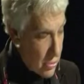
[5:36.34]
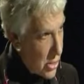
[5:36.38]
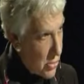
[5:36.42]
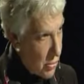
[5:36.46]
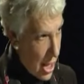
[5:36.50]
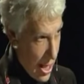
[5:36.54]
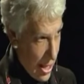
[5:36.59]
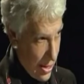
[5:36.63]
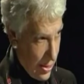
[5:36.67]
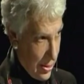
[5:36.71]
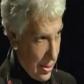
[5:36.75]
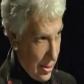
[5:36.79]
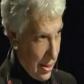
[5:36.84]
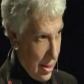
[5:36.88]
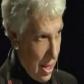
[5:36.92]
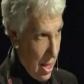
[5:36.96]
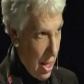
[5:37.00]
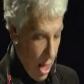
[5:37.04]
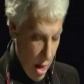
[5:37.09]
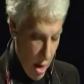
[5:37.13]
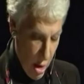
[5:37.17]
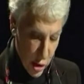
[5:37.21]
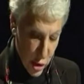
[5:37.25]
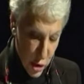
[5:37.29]
but the balance is
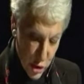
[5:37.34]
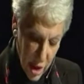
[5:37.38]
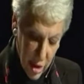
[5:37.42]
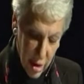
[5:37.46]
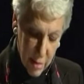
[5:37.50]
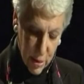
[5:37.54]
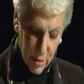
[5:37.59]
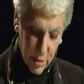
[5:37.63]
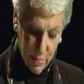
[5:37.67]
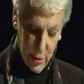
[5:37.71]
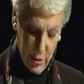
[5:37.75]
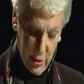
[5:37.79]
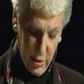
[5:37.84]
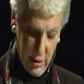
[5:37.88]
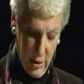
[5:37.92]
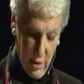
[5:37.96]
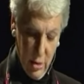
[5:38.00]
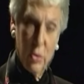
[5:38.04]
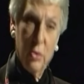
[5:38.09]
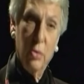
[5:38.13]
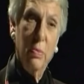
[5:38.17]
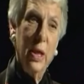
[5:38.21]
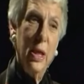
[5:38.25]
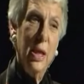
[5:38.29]
redressed. Our
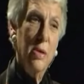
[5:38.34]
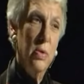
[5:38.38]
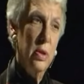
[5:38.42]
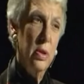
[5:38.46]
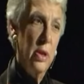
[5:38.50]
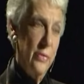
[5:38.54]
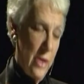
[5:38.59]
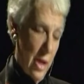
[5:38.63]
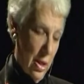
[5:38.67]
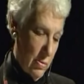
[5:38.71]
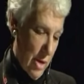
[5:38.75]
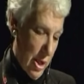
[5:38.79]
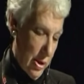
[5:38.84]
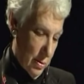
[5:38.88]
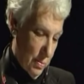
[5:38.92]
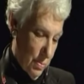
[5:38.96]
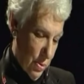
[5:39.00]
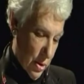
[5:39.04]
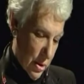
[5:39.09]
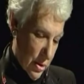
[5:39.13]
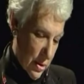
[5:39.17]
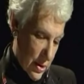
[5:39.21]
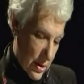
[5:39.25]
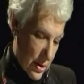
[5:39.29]
shared purposes assume an
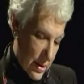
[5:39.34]
equal, if